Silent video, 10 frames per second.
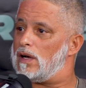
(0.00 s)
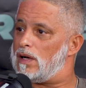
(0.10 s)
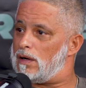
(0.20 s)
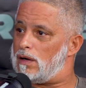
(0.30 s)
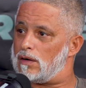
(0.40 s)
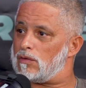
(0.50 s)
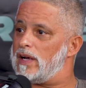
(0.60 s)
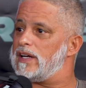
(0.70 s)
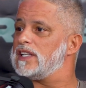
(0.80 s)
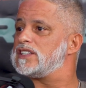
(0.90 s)
a
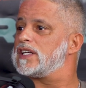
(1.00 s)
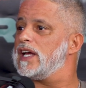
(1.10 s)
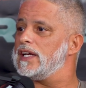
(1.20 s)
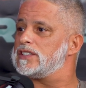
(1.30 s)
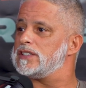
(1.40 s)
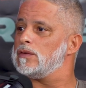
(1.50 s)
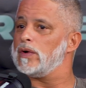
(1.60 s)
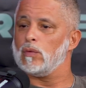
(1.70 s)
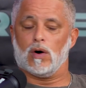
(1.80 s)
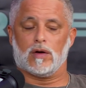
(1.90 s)
great education.
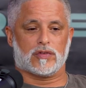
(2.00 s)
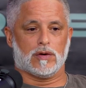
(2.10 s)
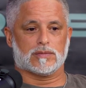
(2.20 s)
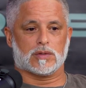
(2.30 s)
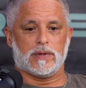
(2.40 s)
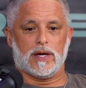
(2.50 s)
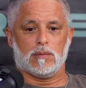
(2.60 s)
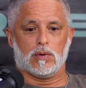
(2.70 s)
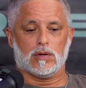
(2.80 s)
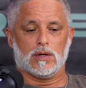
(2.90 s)
We want them to be
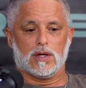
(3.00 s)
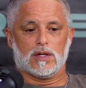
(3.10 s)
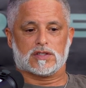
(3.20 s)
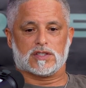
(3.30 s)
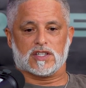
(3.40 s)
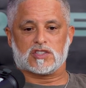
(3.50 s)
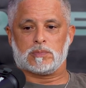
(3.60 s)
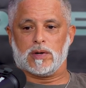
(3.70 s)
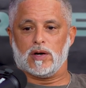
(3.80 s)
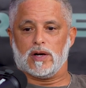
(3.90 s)
able to
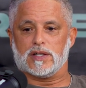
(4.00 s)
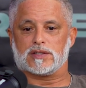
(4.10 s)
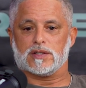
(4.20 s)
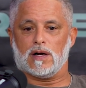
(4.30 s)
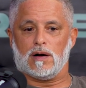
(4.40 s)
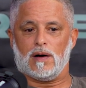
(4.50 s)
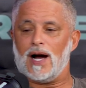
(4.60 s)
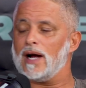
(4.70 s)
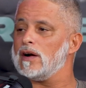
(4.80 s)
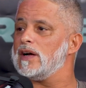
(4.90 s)
experience
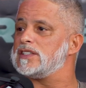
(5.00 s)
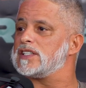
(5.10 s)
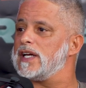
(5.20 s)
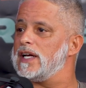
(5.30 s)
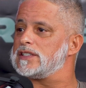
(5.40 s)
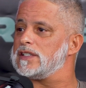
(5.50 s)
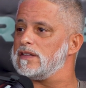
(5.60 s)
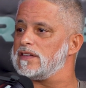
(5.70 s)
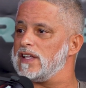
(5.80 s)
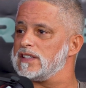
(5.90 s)
higher education
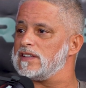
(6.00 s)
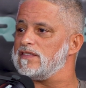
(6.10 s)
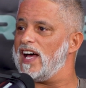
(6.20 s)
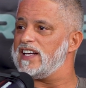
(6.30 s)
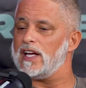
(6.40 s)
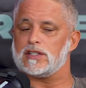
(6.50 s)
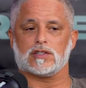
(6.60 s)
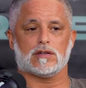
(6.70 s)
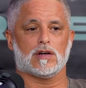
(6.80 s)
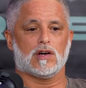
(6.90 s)
and things of that
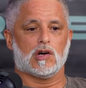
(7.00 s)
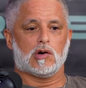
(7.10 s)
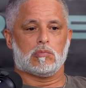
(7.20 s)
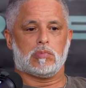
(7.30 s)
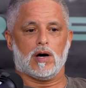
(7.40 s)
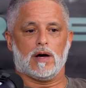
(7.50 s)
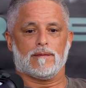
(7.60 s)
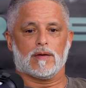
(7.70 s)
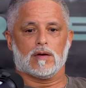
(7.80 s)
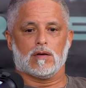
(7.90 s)
nature.
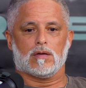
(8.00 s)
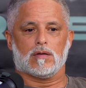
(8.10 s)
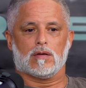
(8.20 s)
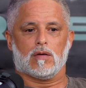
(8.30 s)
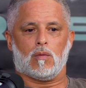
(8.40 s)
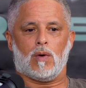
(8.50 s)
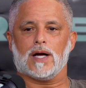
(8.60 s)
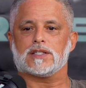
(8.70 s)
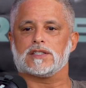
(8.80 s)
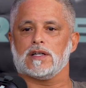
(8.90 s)
But
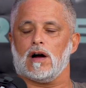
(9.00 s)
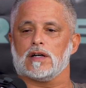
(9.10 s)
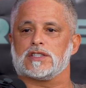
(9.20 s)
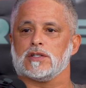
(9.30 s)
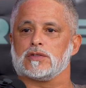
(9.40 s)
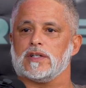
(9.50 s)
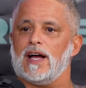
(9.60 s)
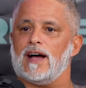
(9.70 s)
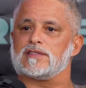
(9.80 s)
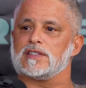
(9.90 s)
why should our children
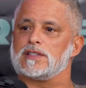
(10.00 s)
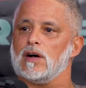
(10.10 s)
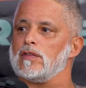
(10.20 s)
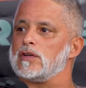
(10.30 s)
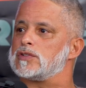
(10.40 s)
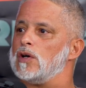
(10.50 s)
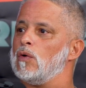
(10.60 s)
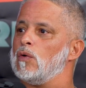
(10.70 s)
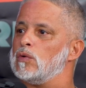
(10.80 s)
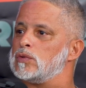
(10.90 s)
have to sell their
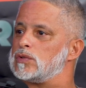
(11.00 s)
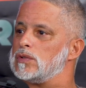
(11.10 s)
souls